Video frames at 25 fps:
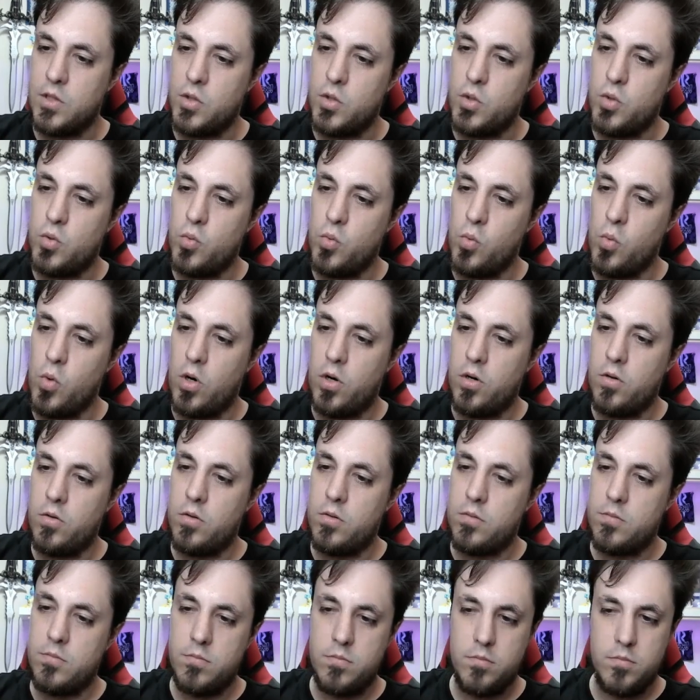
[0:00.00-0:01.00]
Duo
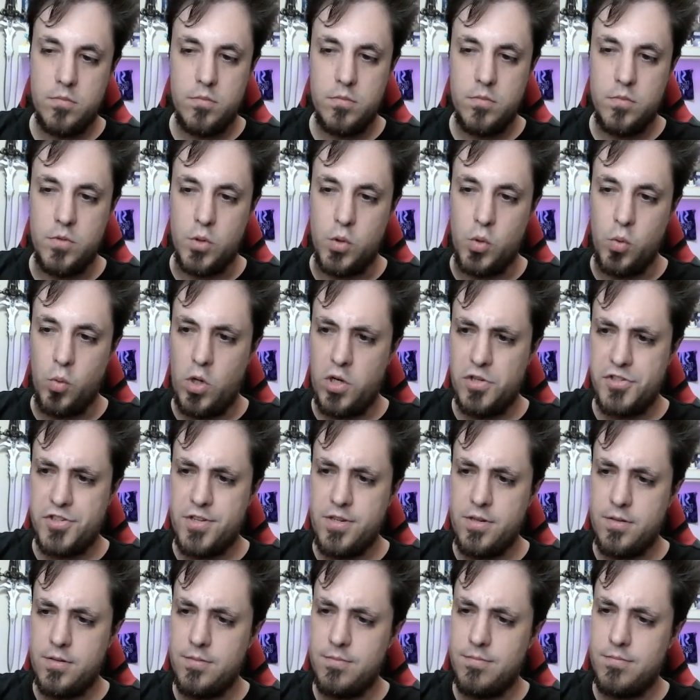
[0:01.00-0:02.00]

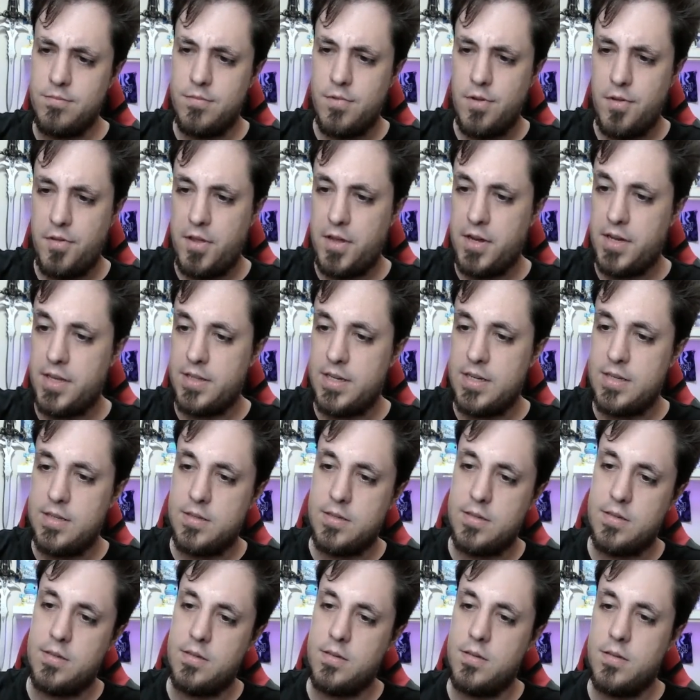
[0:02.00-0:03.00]
Duosion, I think it
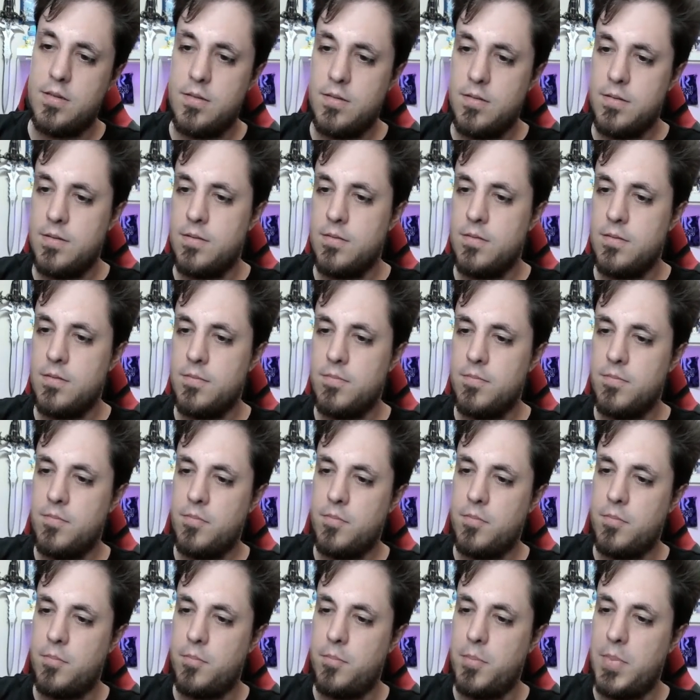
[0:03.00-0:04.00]
is,
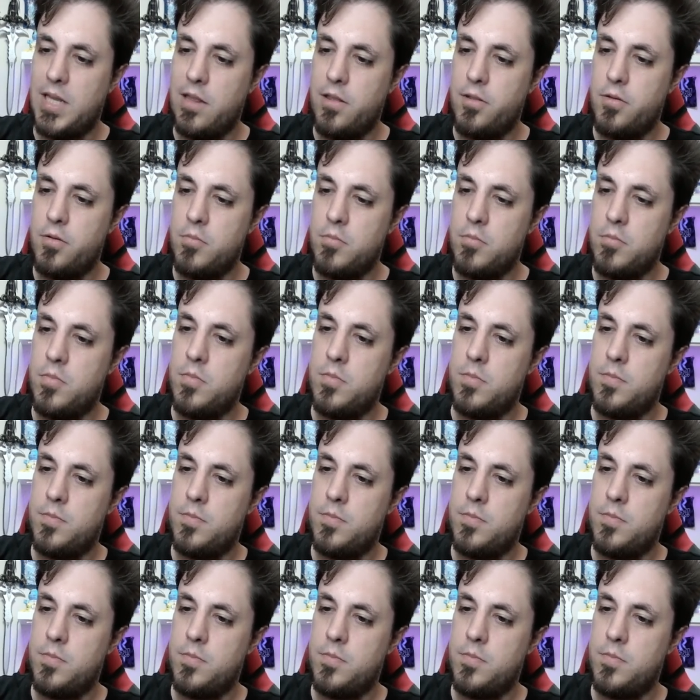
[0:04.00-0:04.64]
Beldum,